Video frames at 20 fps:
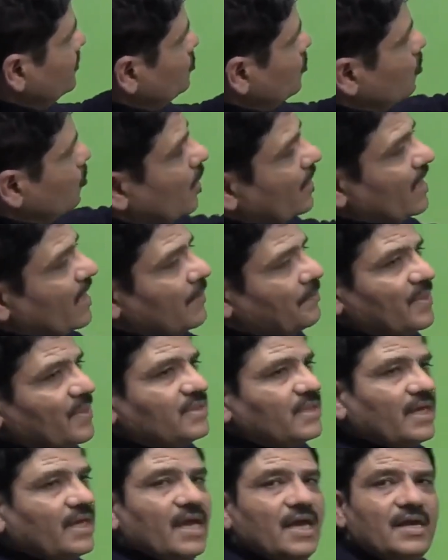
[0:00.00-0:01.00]
So what
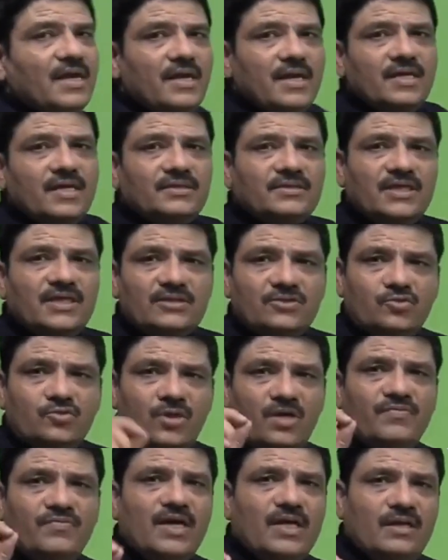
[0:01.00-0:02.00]
happens again is, just to
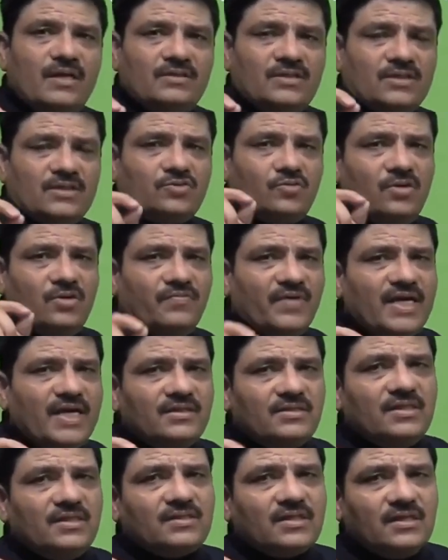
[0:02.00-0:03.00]

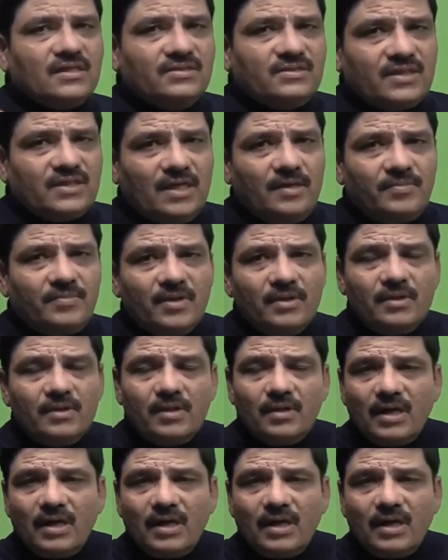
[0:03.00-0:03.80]
revise this concept,